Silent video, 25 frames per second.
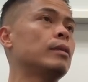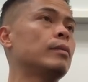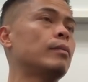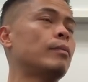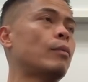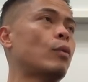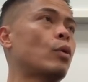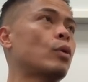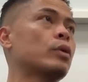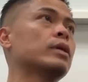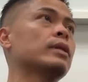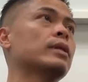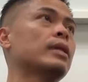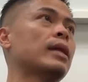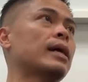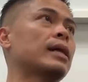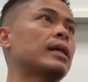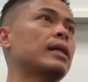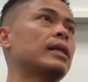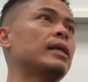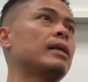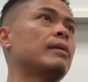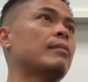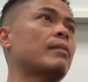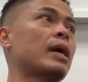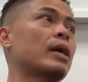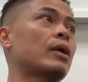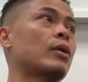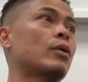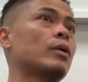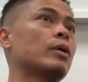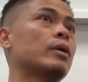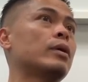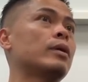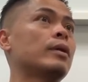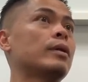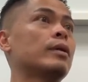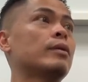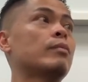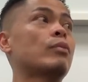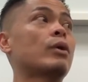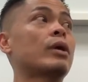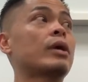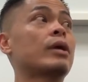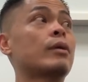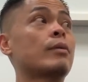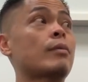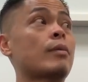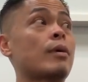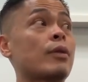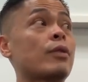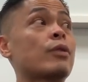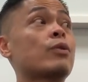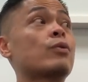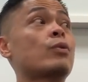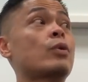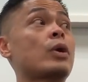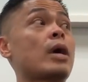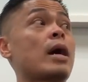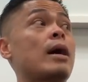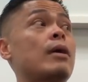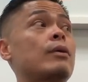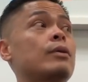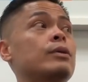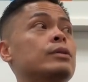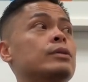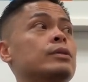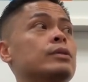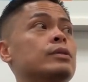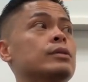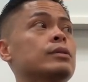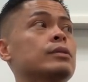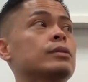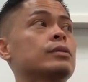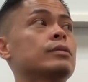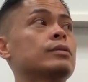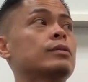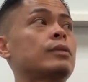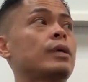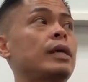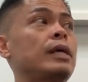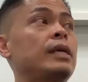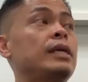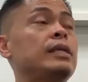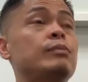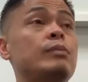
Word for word: more than likely he might go on another break in about three hours, right?